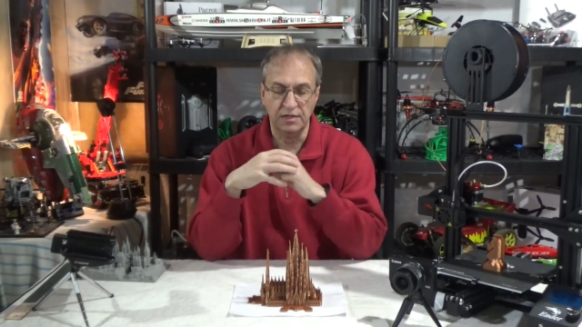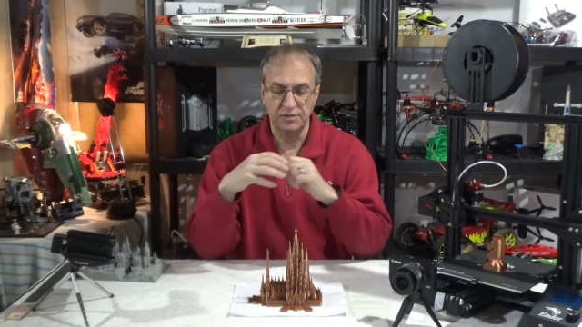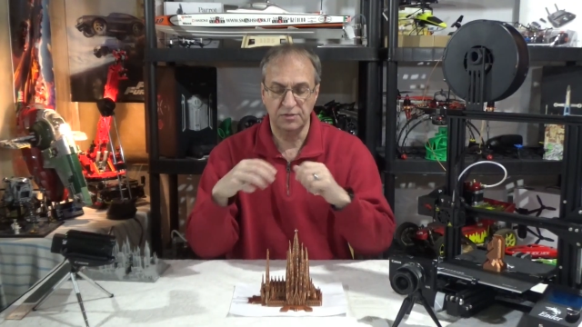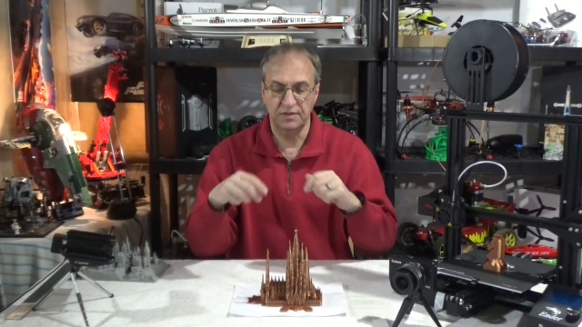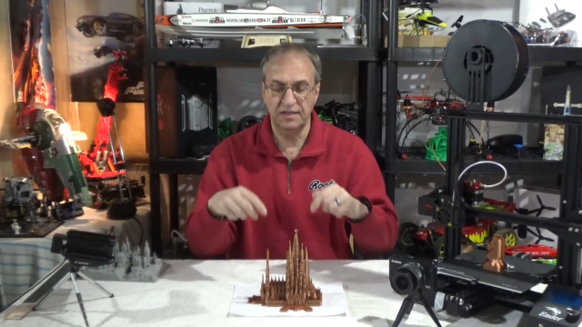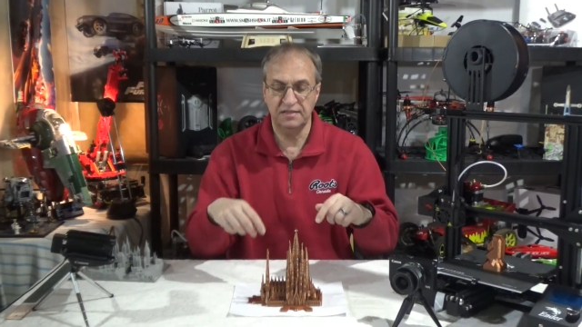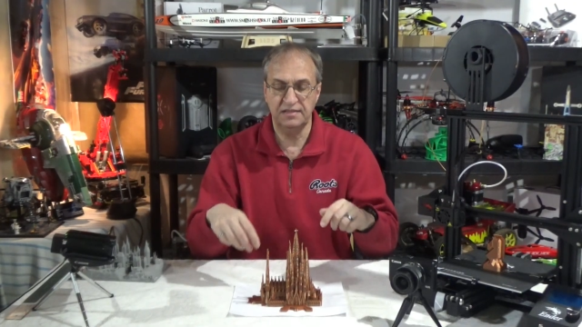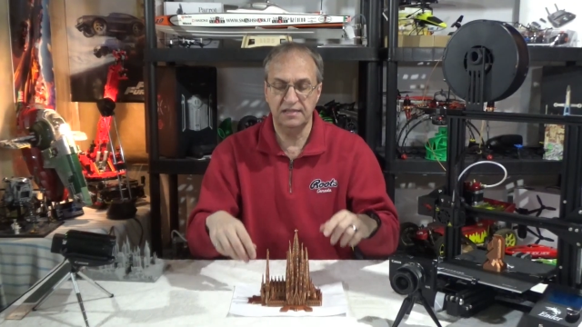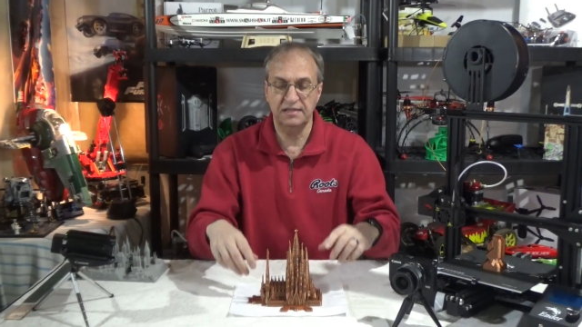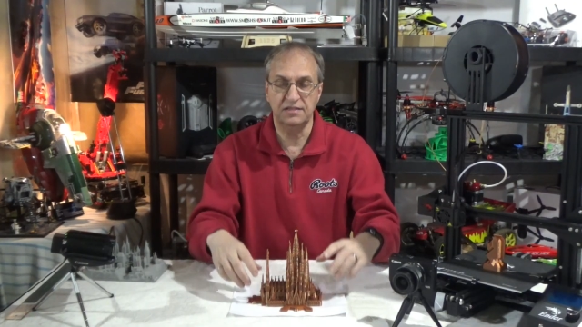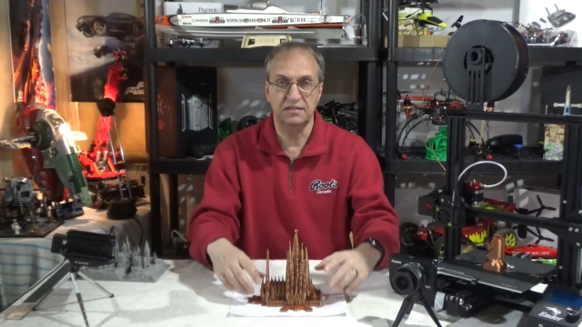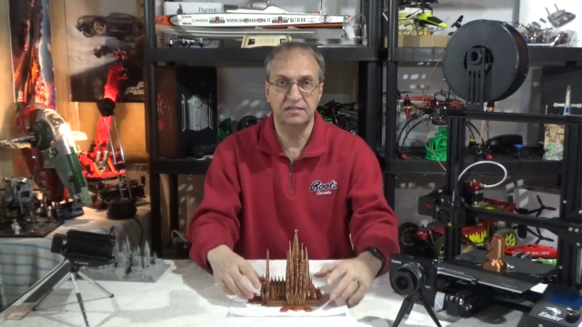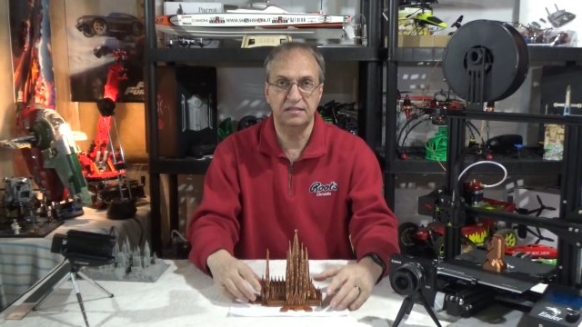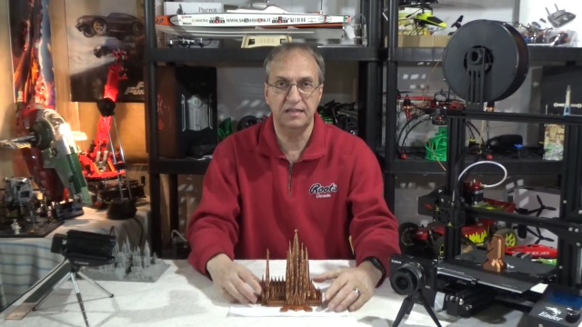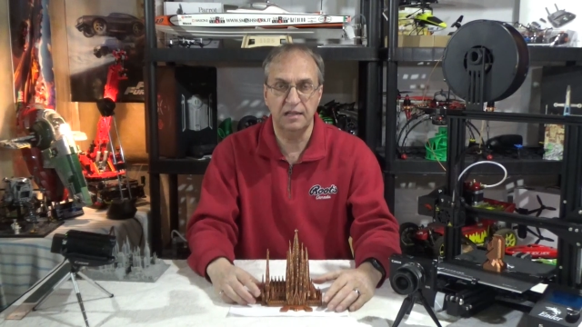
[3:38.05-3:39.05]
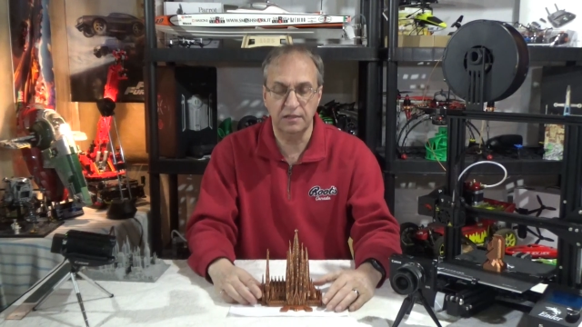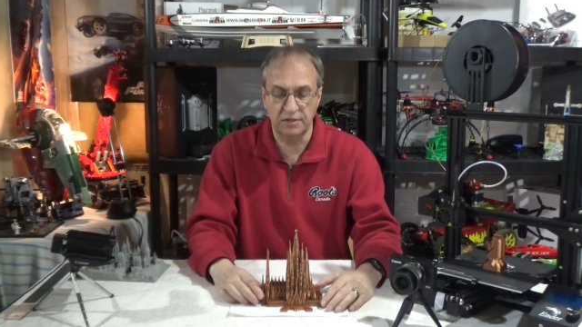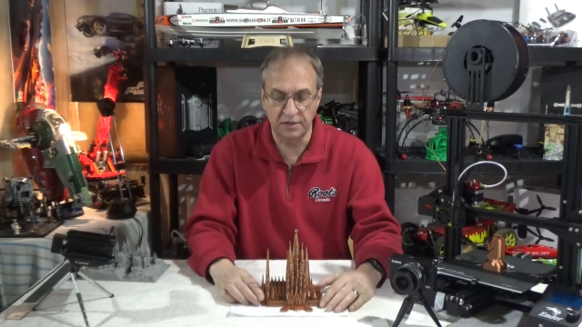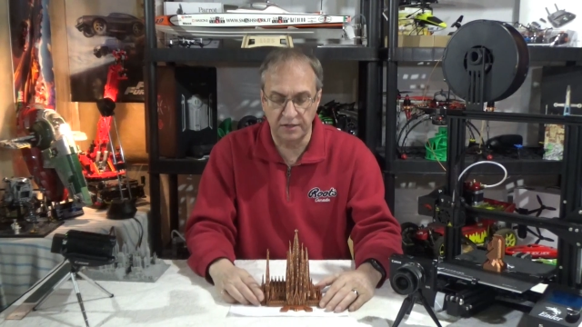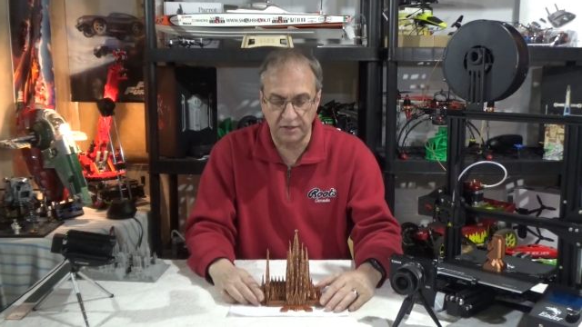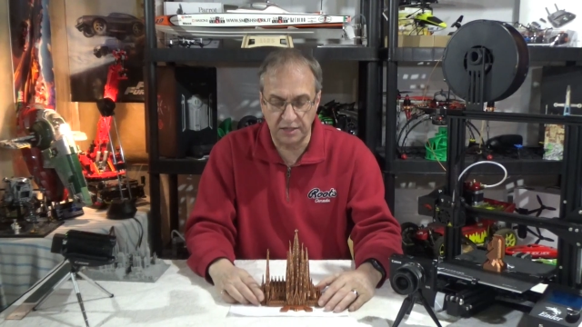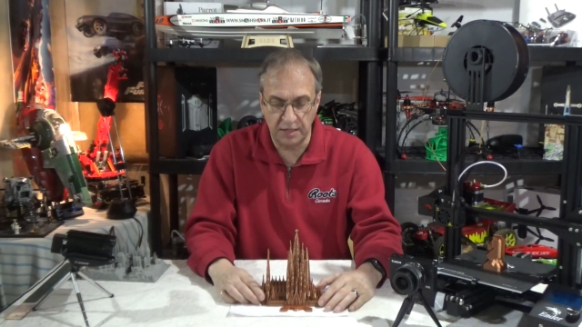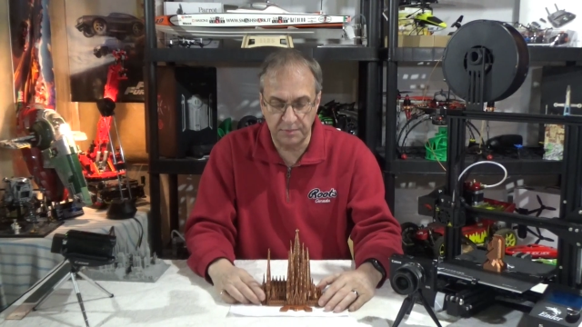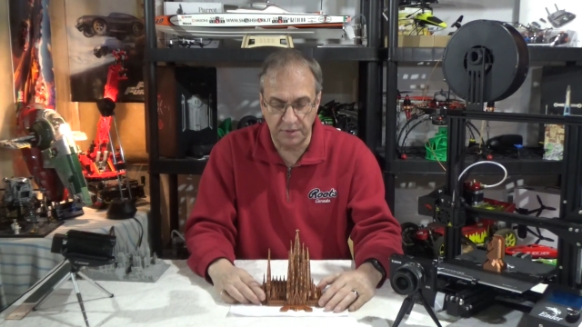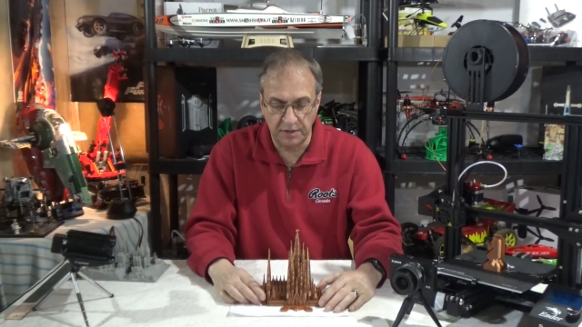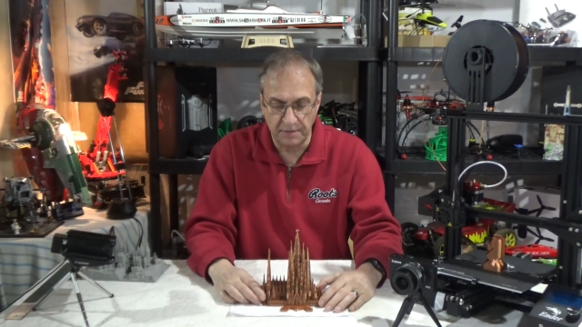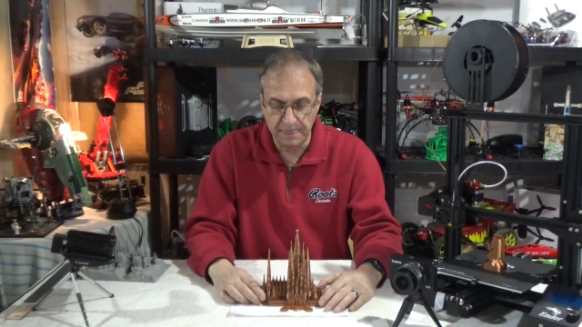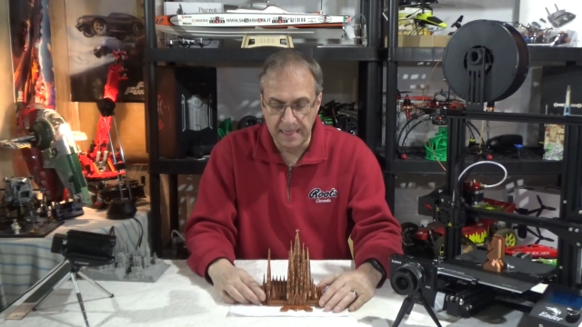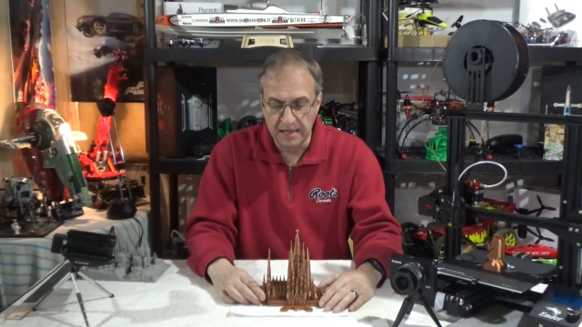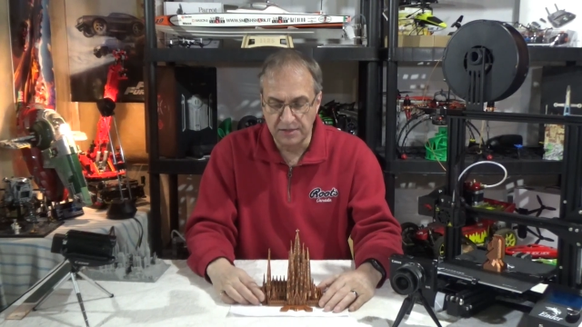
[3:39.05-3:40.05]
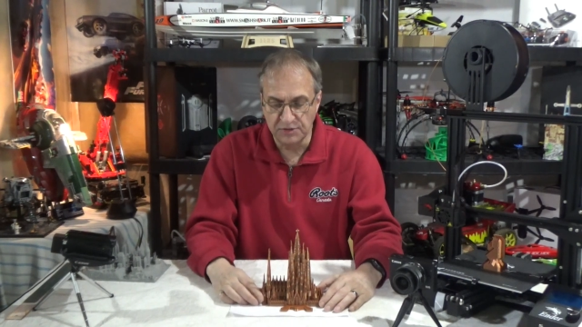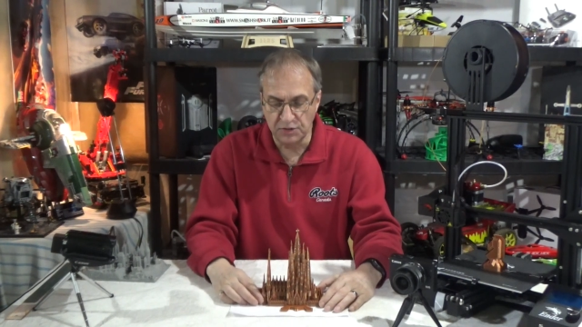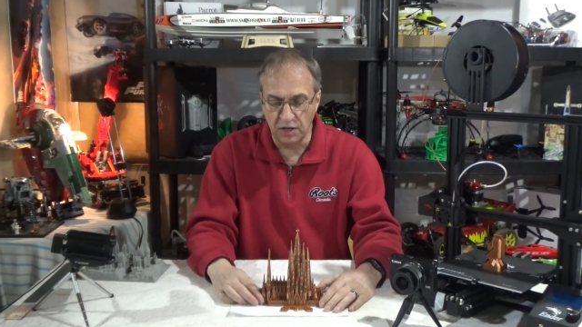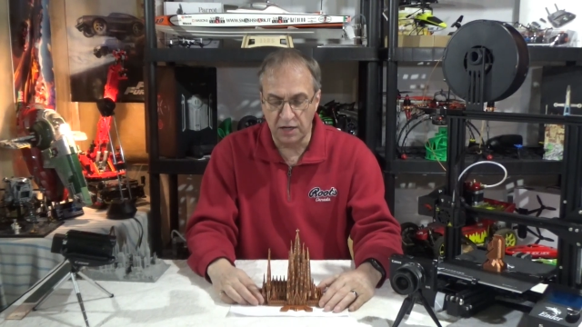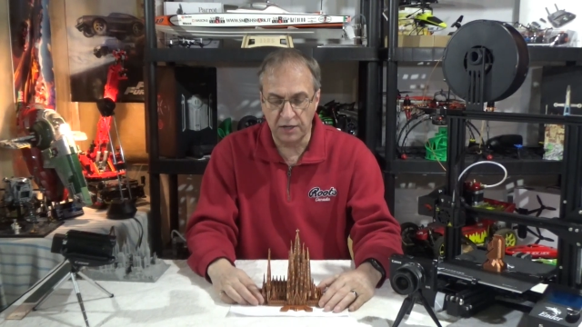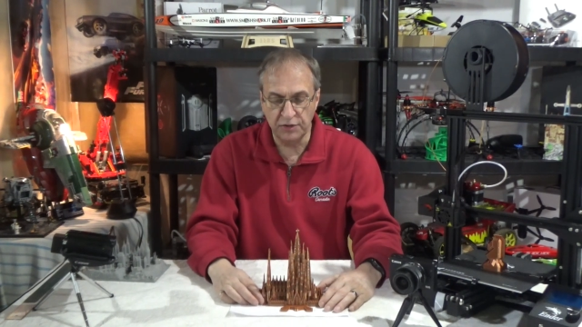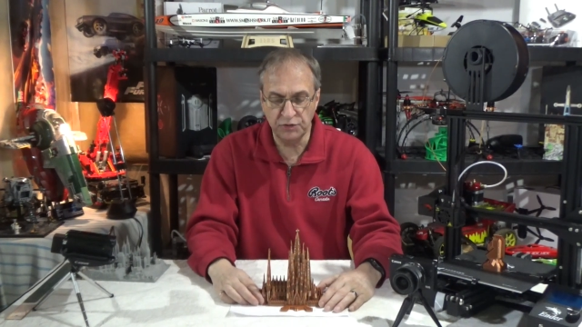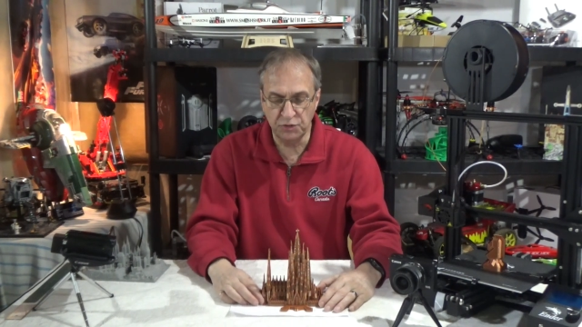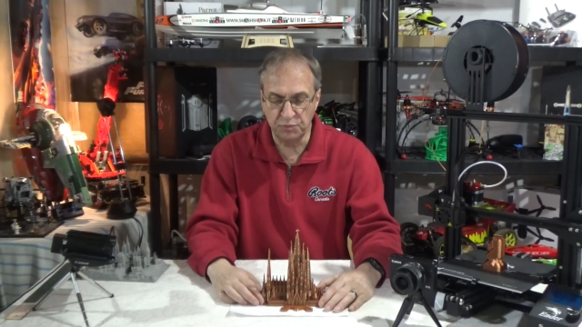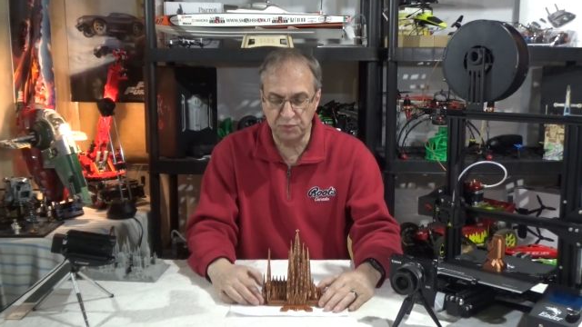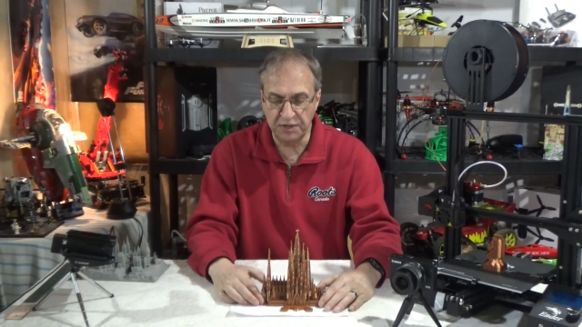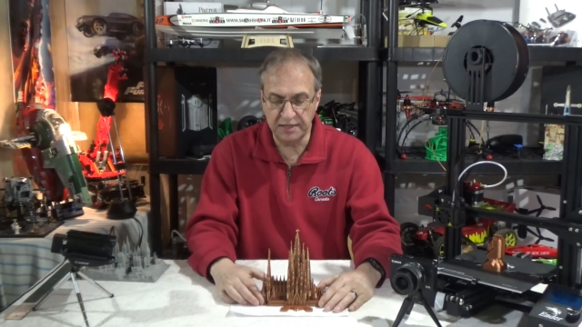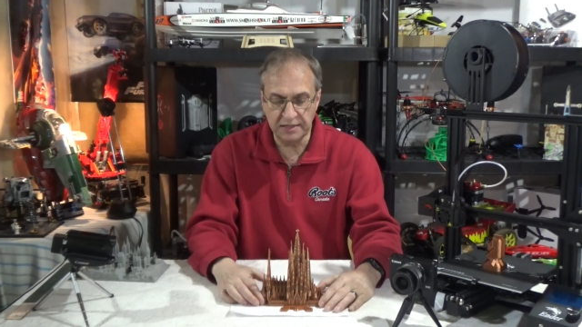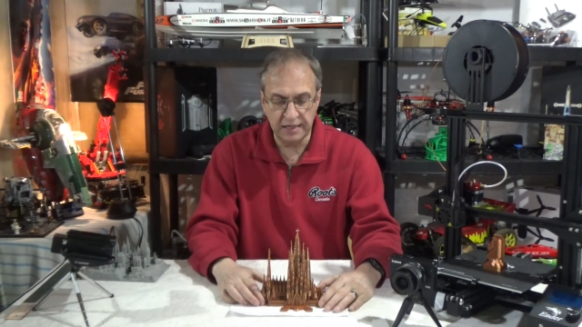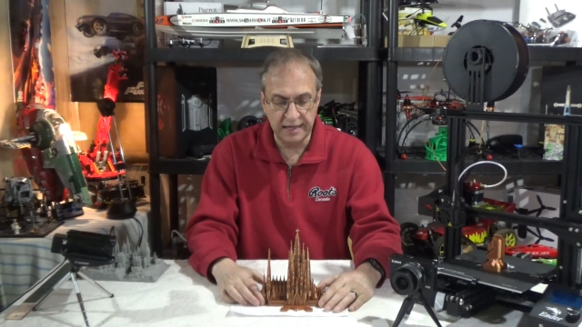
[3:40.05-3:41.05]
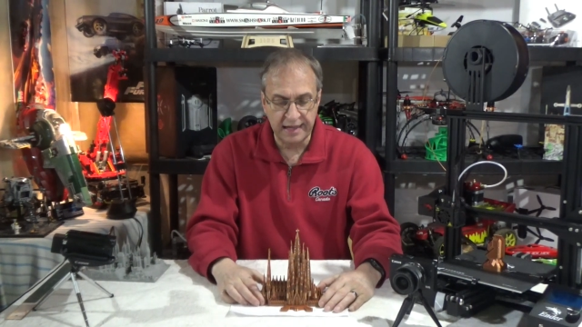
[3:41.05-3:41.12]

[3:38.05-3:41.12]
So this is a silk copper, so hard to print.